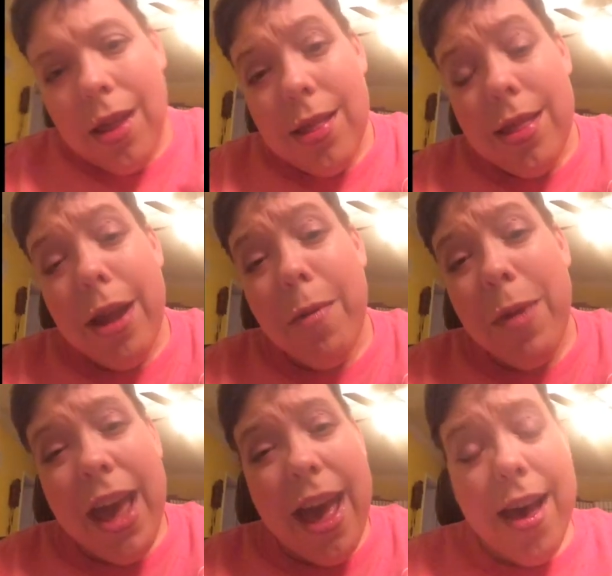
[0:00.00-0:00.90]
There
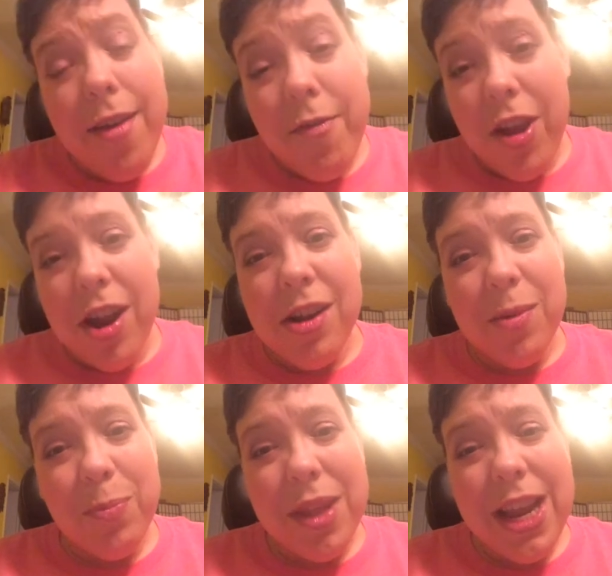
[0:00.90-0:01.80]
we have our
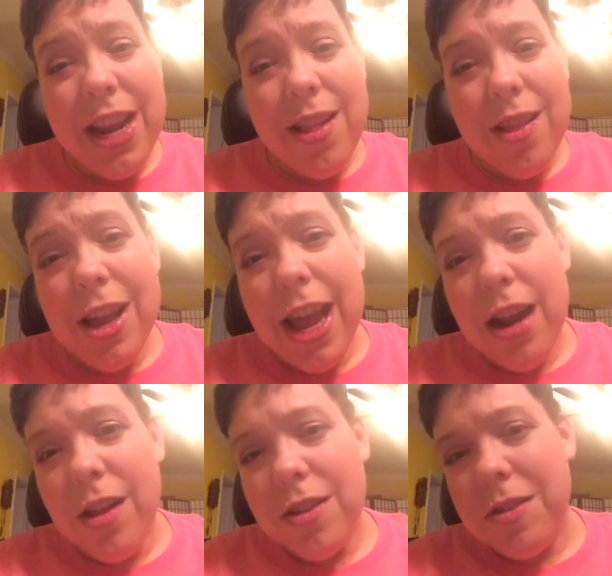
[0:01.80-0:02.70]
completed look,
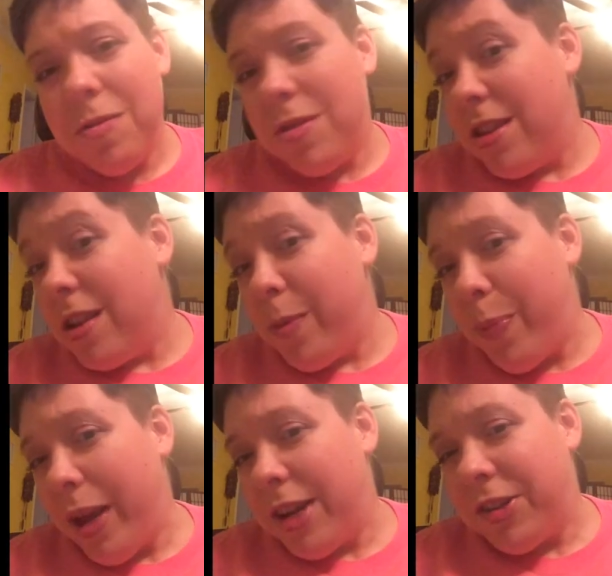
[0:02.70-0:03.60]
and I'll do still
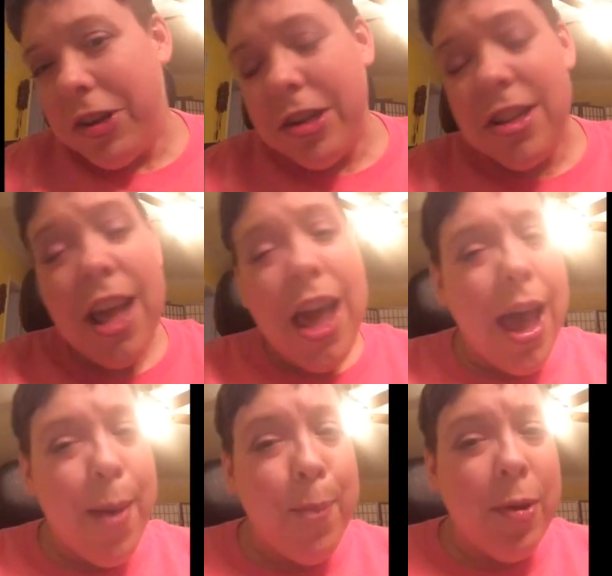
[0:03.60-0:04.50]
pictures
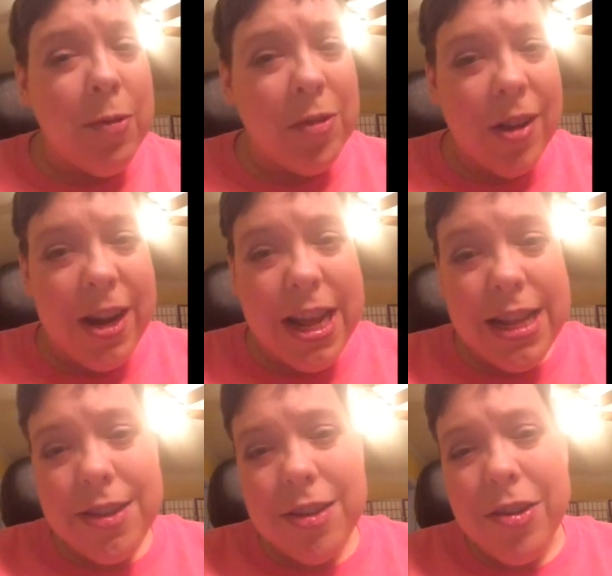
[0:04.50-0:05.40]
and post on
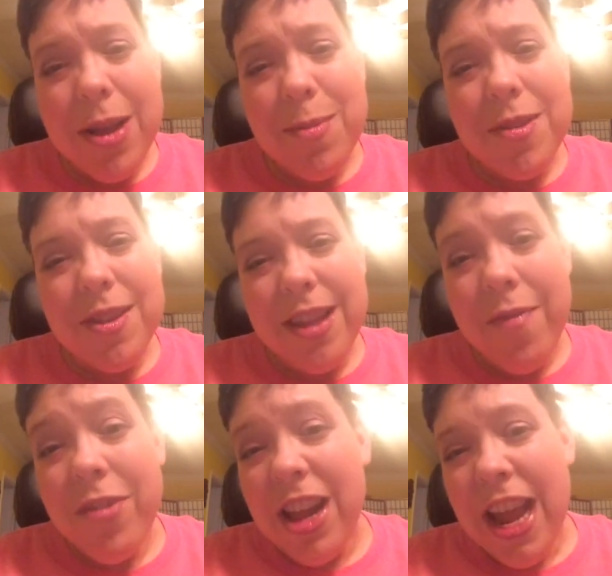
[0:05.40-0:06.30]
Instagram, so
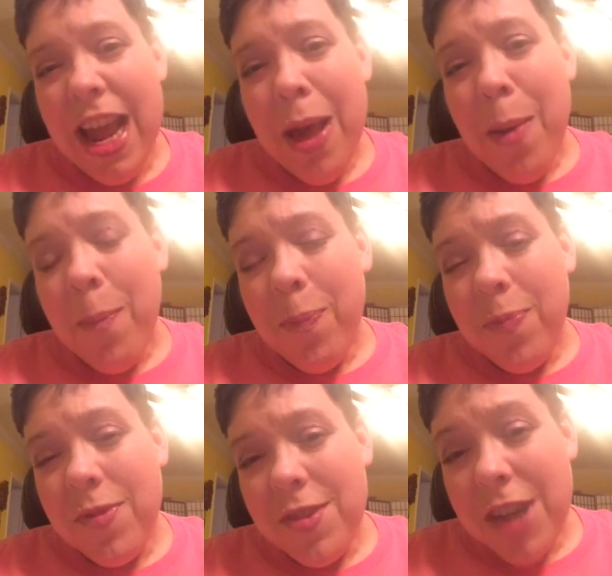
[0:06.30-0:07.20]
definitely
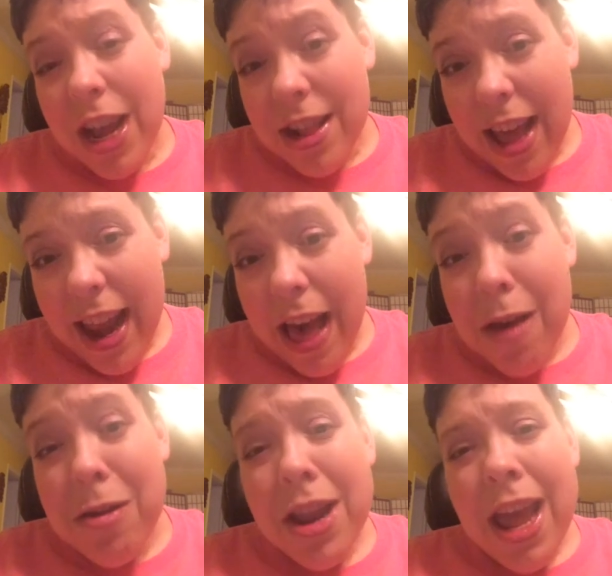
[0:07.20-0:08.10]
check that
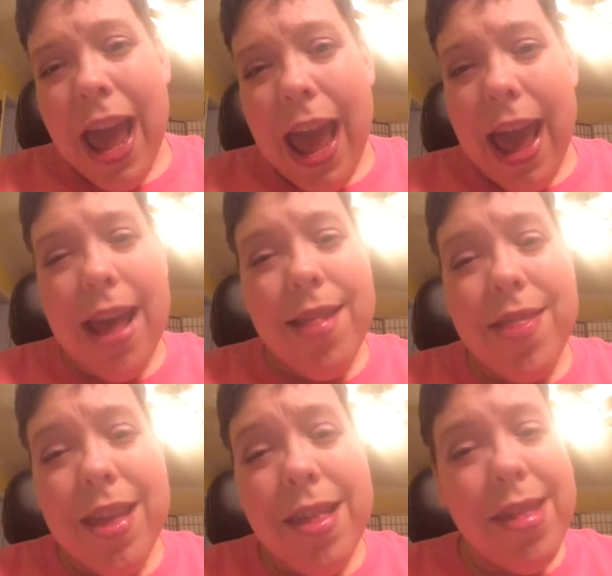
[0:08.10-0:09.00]
out.
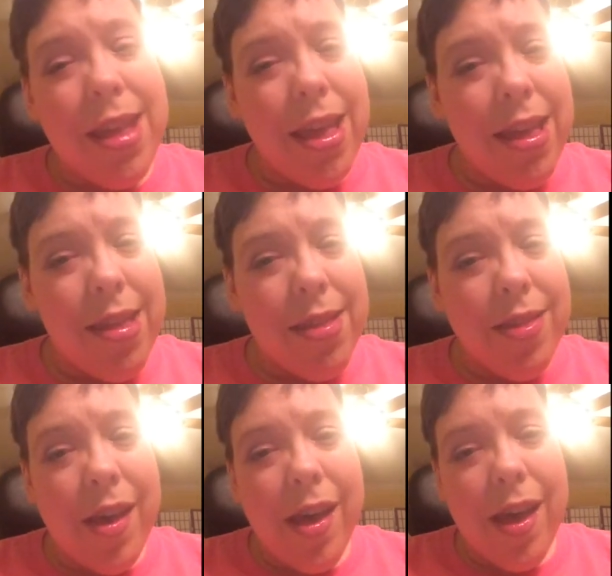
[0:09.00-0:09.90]
And this is
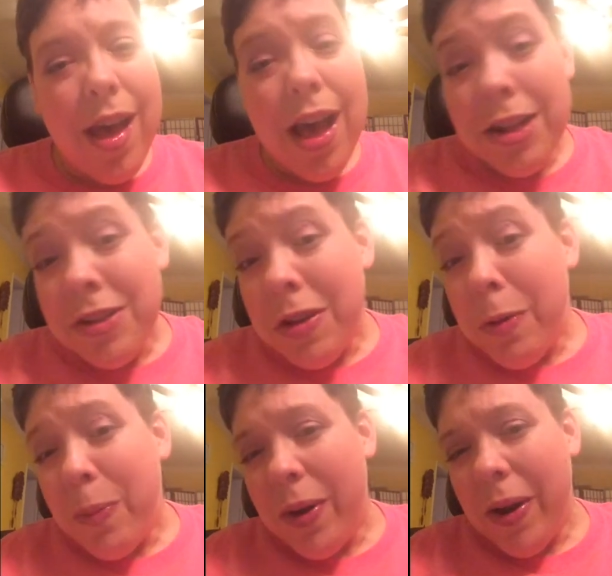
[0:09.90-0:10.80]
the
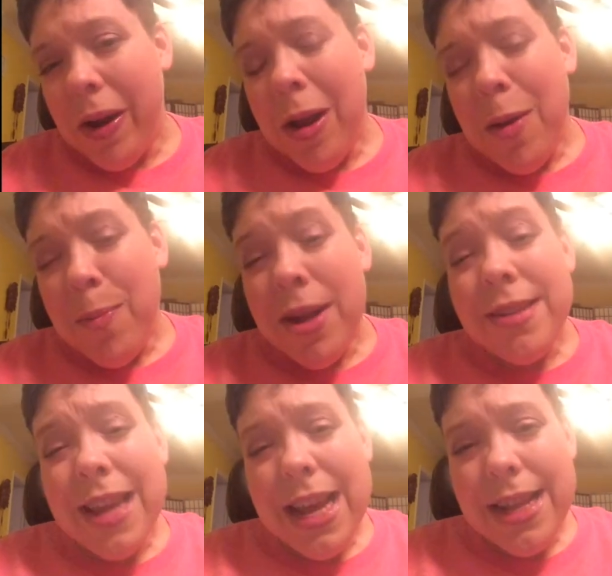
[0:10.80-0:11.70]
October
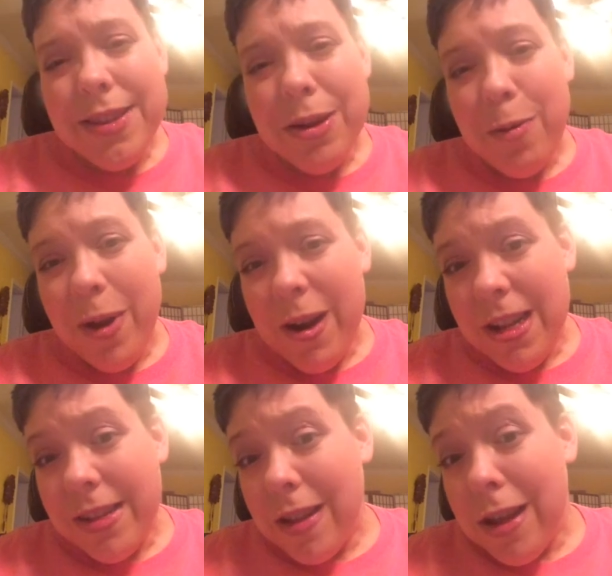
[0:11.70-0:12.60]
Breast Cancer
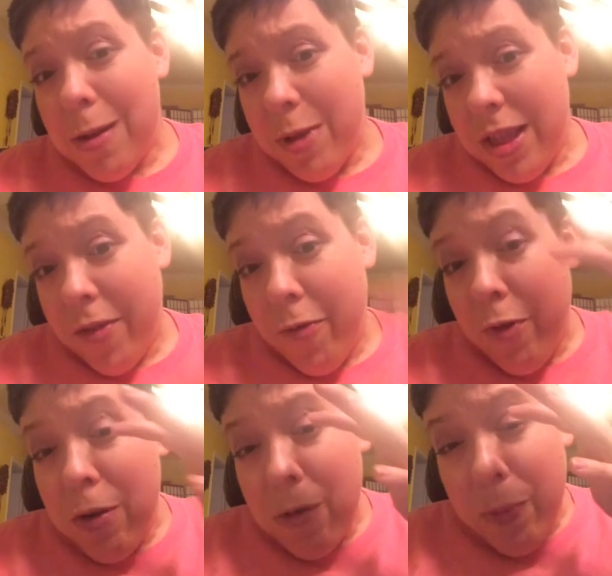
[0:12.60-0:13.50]
Awareness look with the
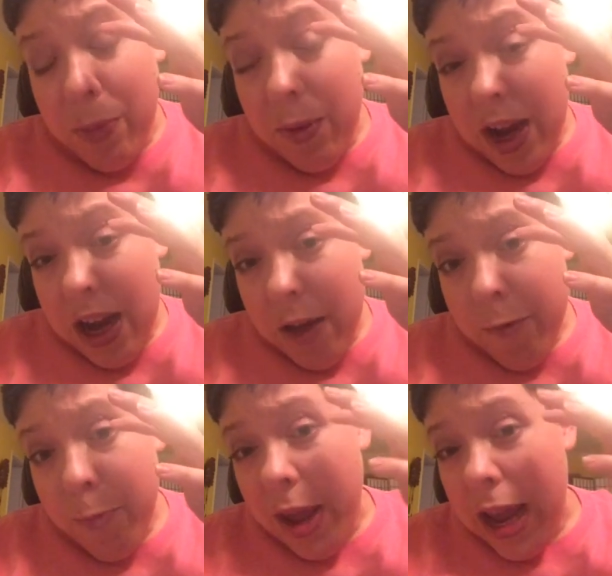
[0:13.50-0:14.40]
focal point
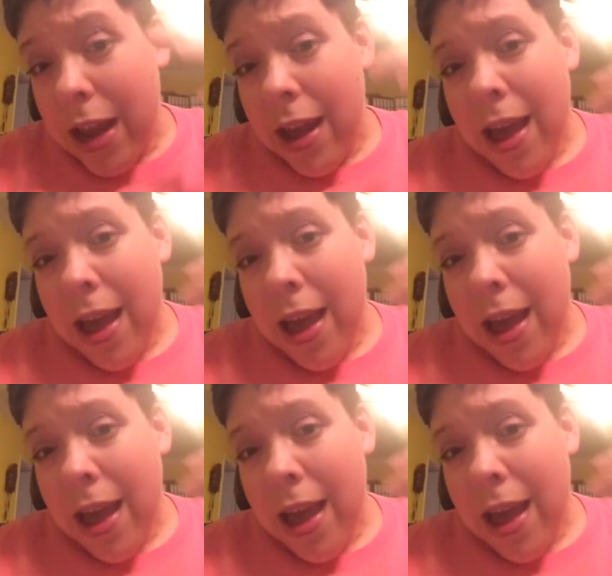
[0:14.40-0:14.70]
of pink,